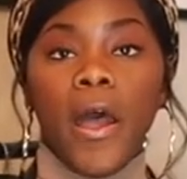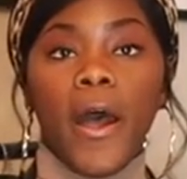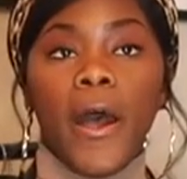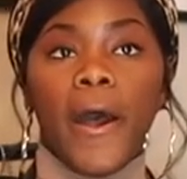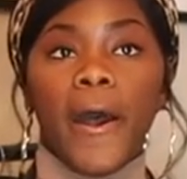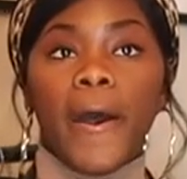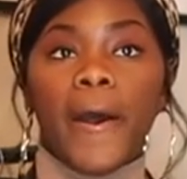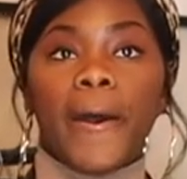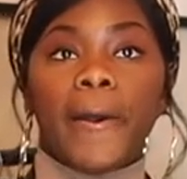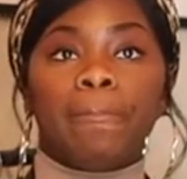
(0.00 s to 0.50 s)

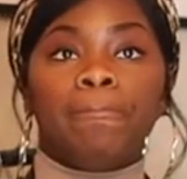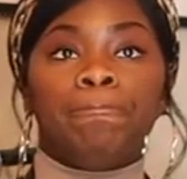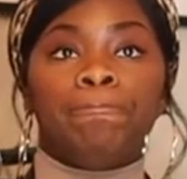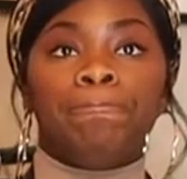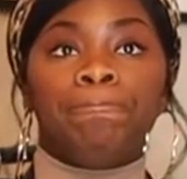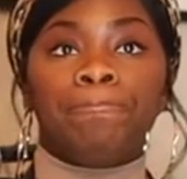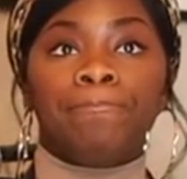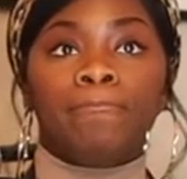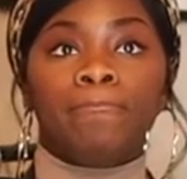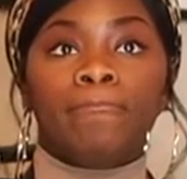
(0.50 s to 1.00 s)

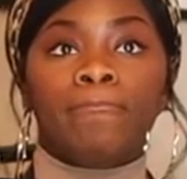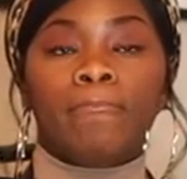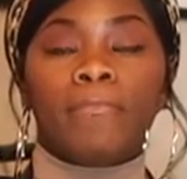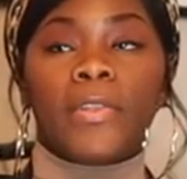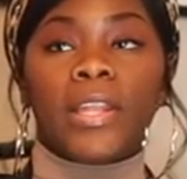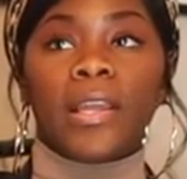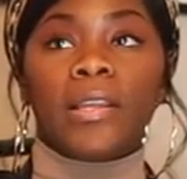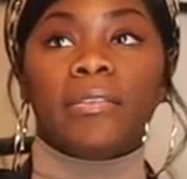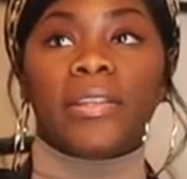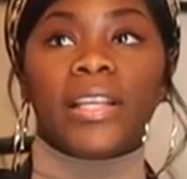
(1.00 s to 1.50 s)
um,
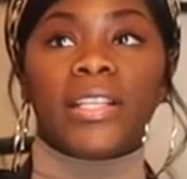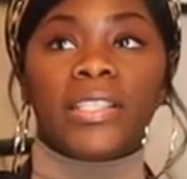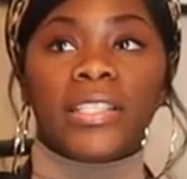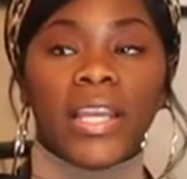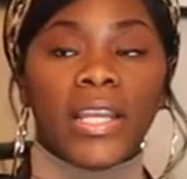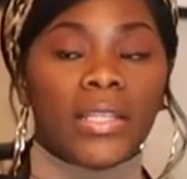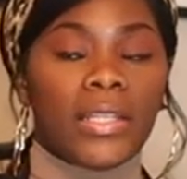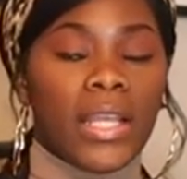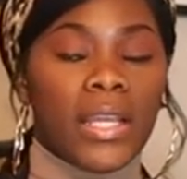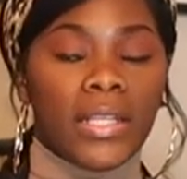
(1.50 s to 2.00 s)
they
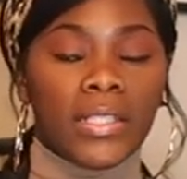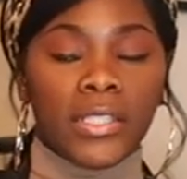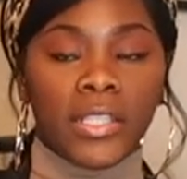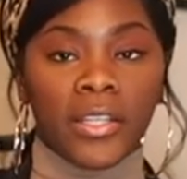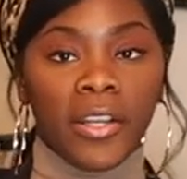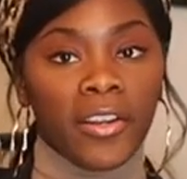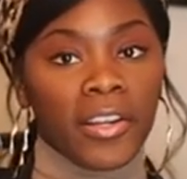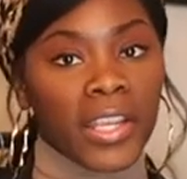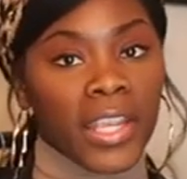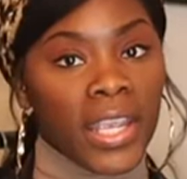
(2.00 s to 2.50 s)
say things to
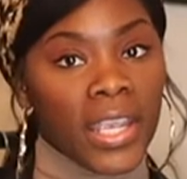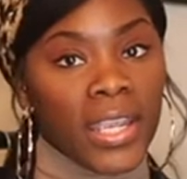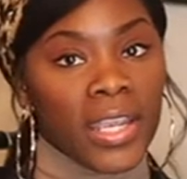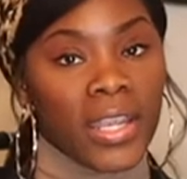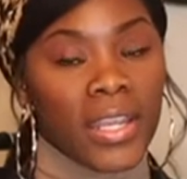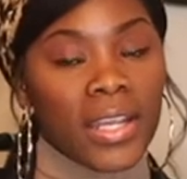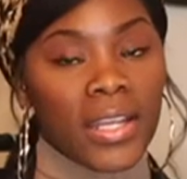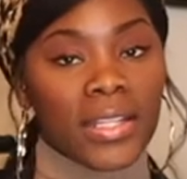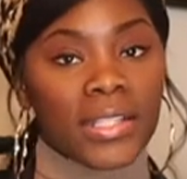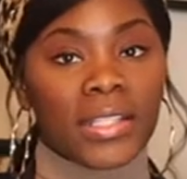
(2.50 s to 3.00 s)
their
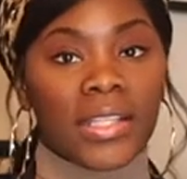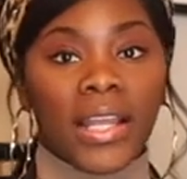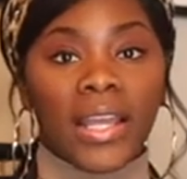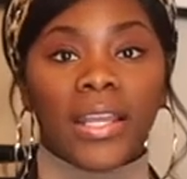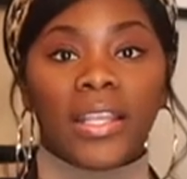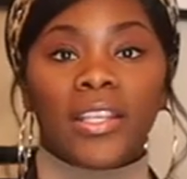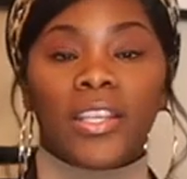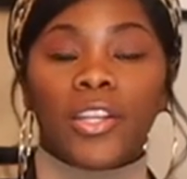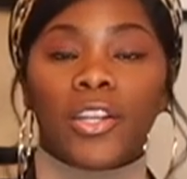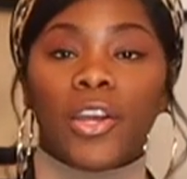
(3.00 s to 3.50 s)
kids
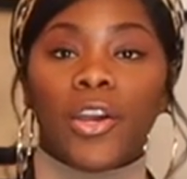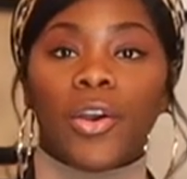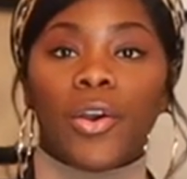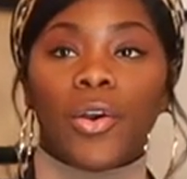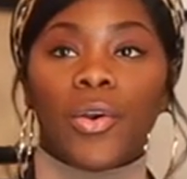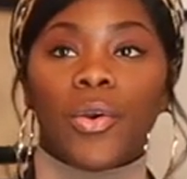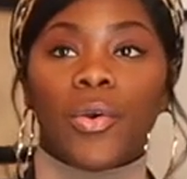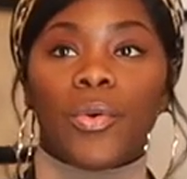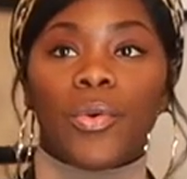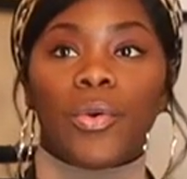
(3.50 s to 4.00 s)
like, you
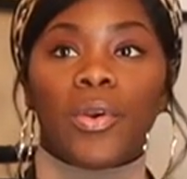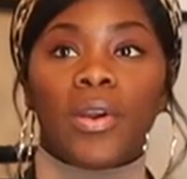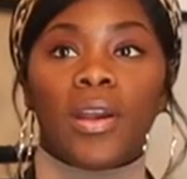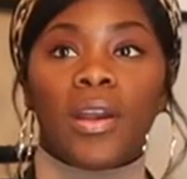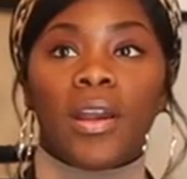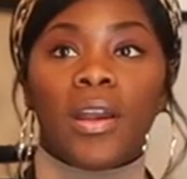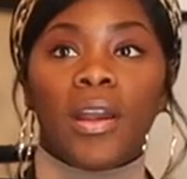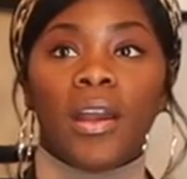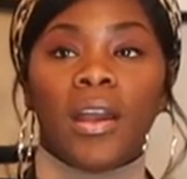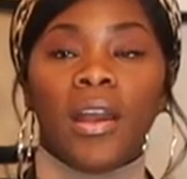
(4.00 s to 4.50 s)
know,
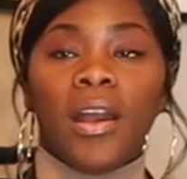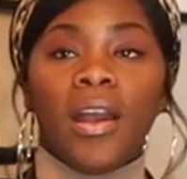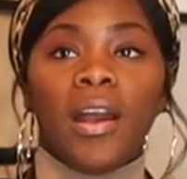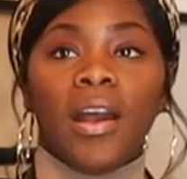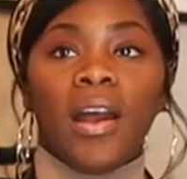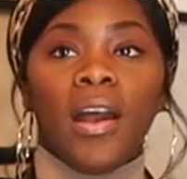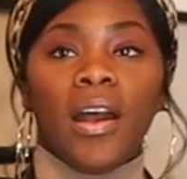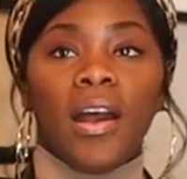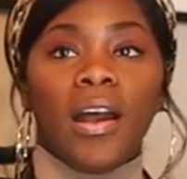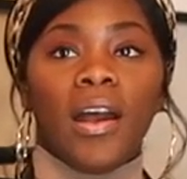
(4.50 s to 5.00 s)

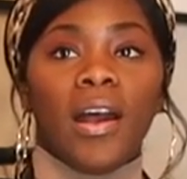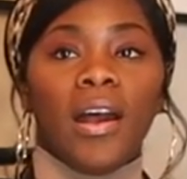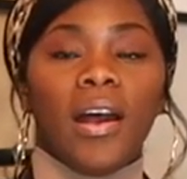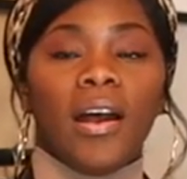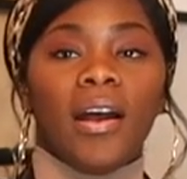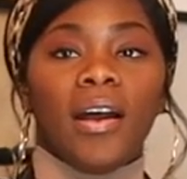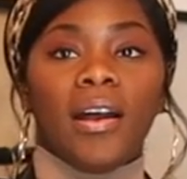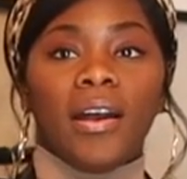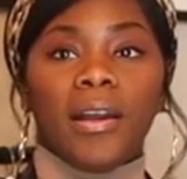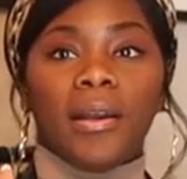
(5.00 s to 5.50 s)

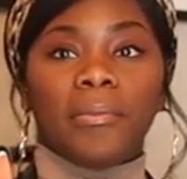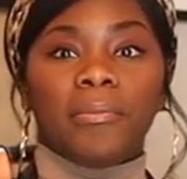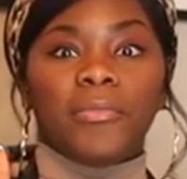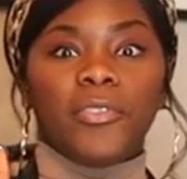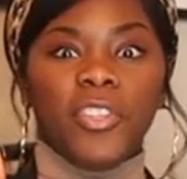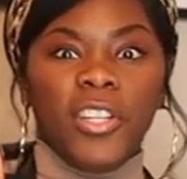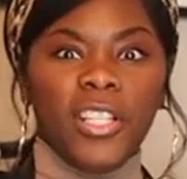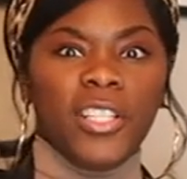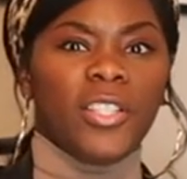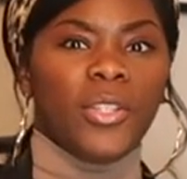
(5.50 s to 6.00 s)
uh,
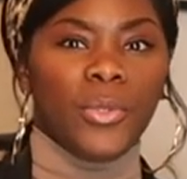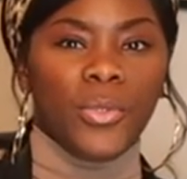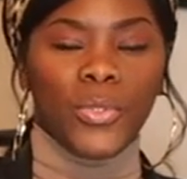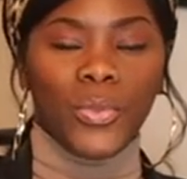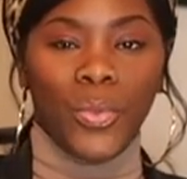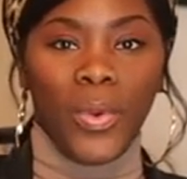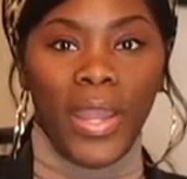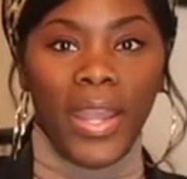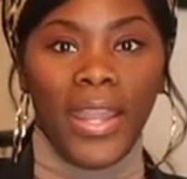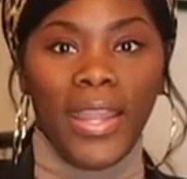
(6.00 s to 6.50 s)
you need to lose
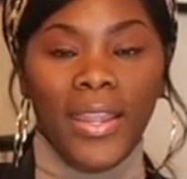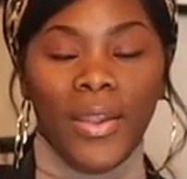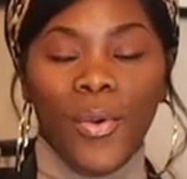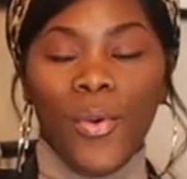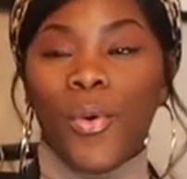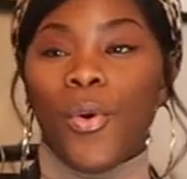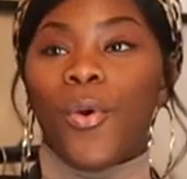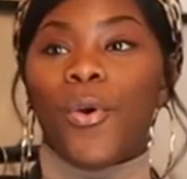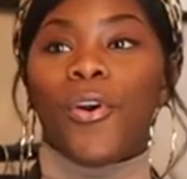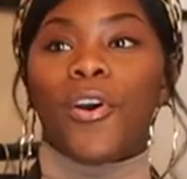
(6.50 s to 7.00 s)
weight,
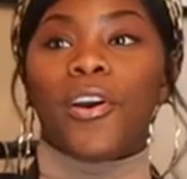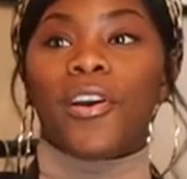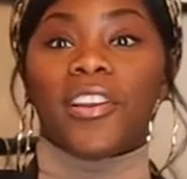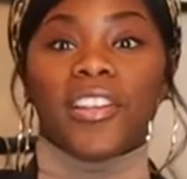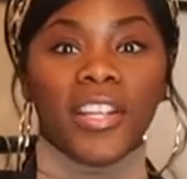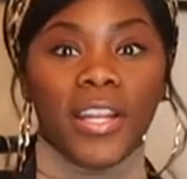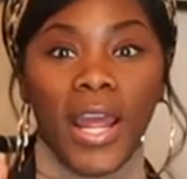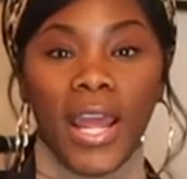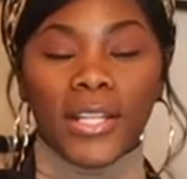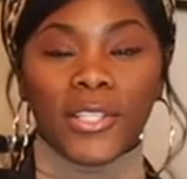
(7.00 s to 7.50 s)
or
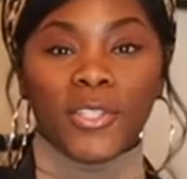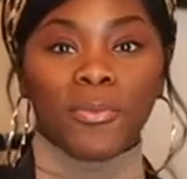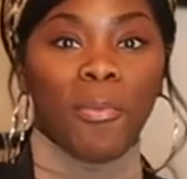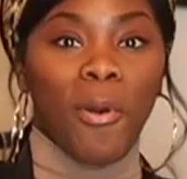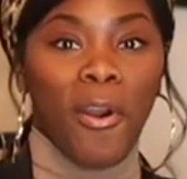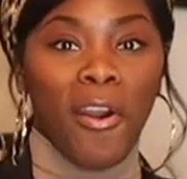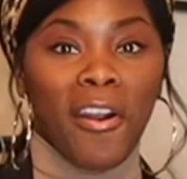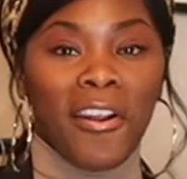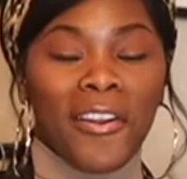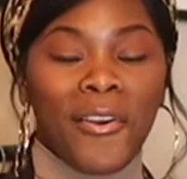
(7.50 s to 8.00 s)
you're not
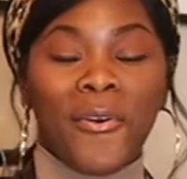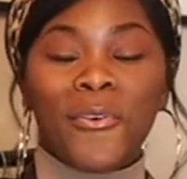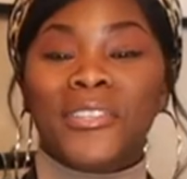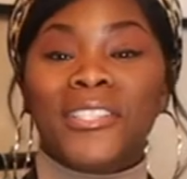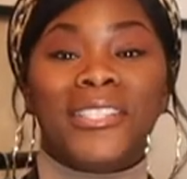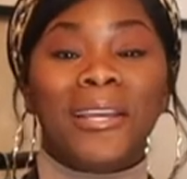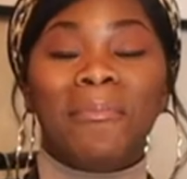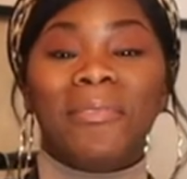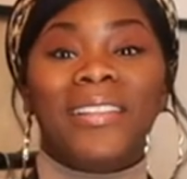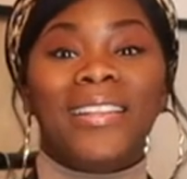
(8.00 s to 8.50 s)
smart, or
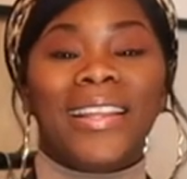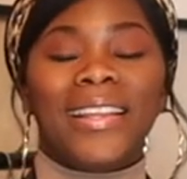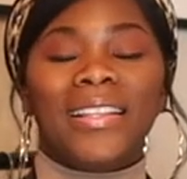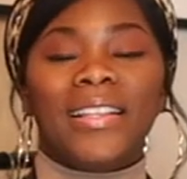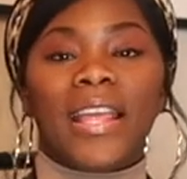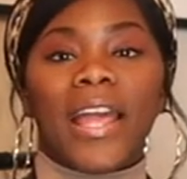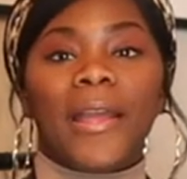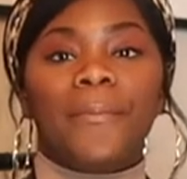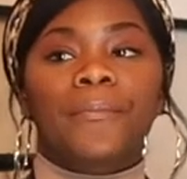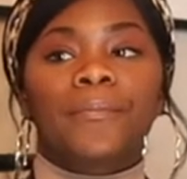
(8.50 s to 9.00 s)
something like
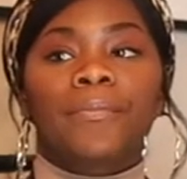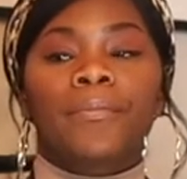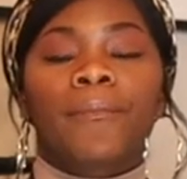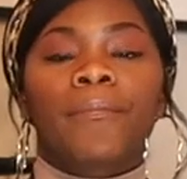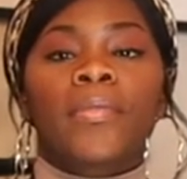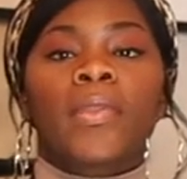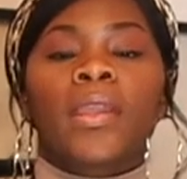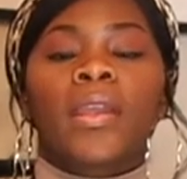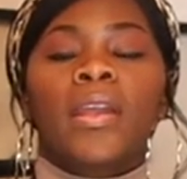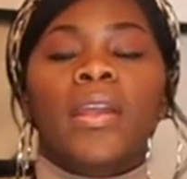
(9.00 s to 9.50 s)
that.
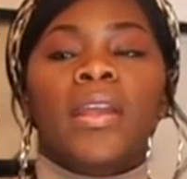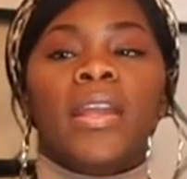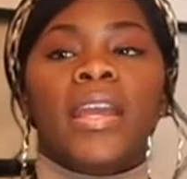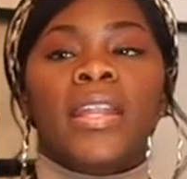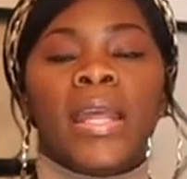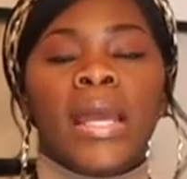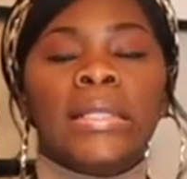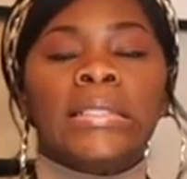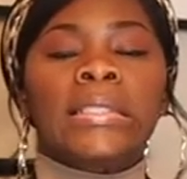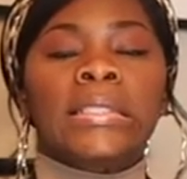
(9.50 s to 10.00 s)

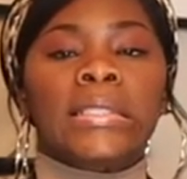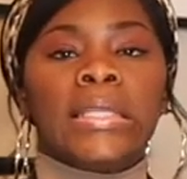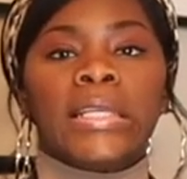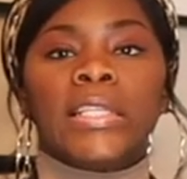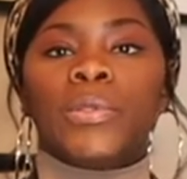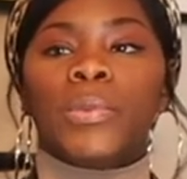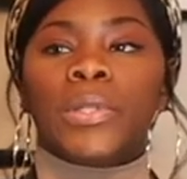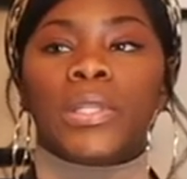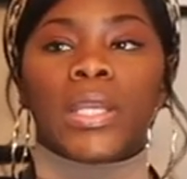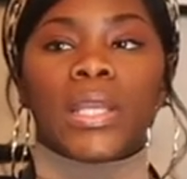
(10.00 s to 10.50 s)
And that
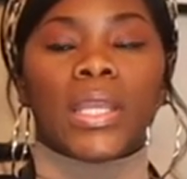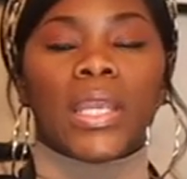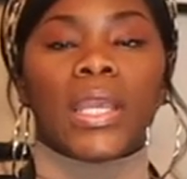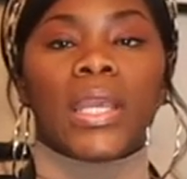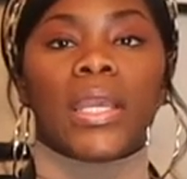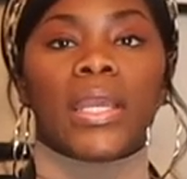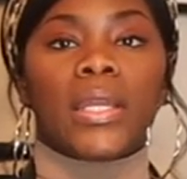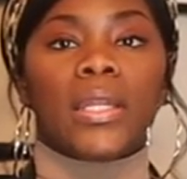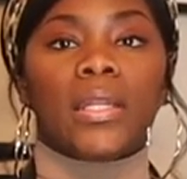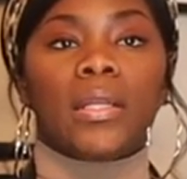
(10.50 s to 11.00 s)
sticks with the
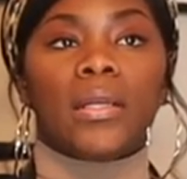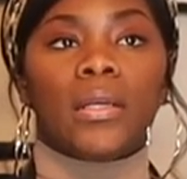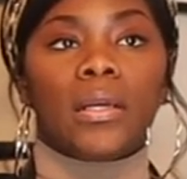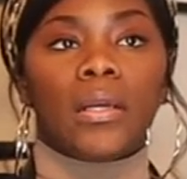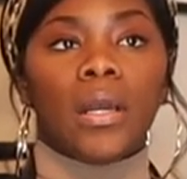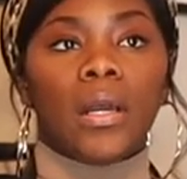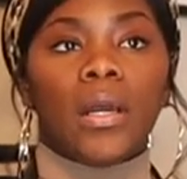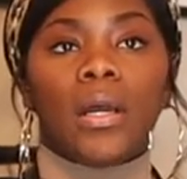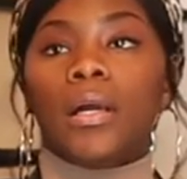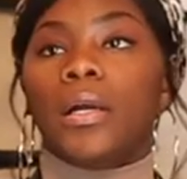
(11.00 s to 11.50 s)
kid
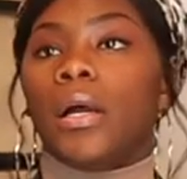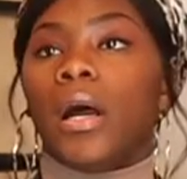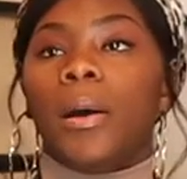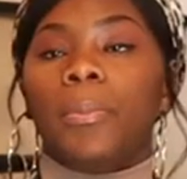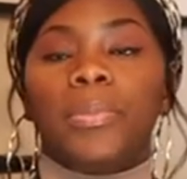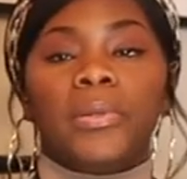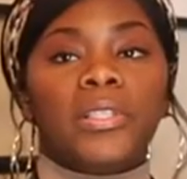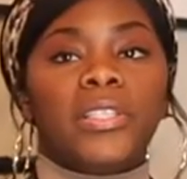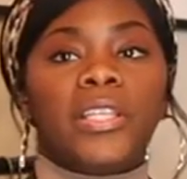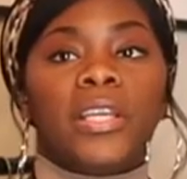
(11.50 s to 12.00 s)

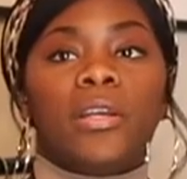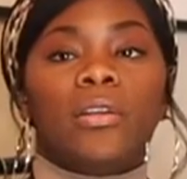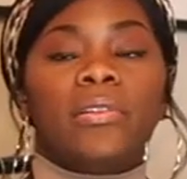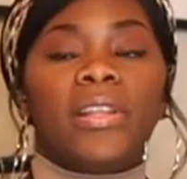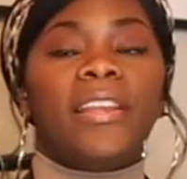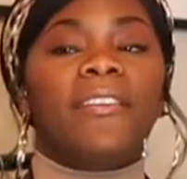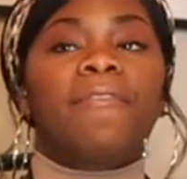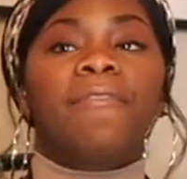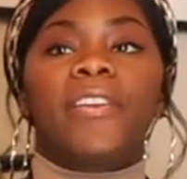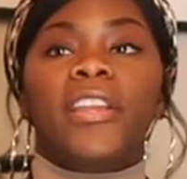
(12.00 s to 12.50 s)
up until
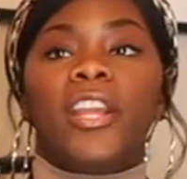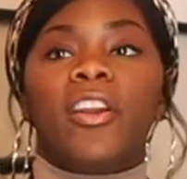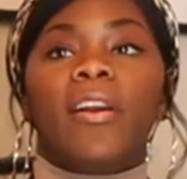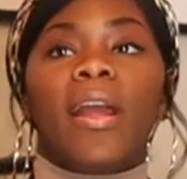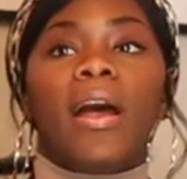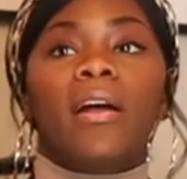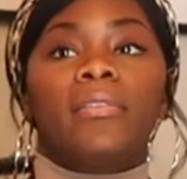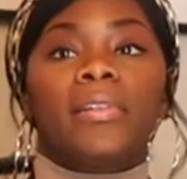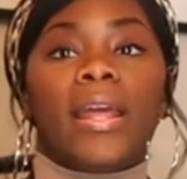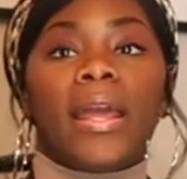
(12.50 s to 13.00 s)
they figure
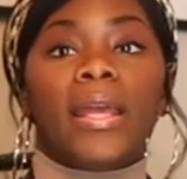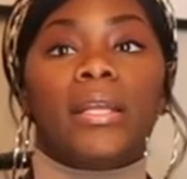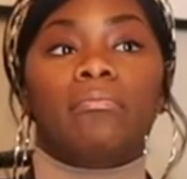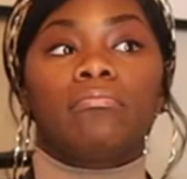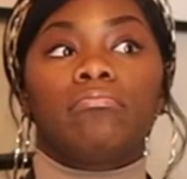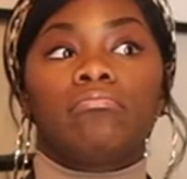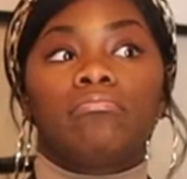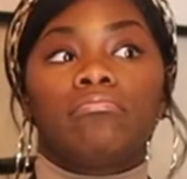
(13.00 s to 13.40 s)
out that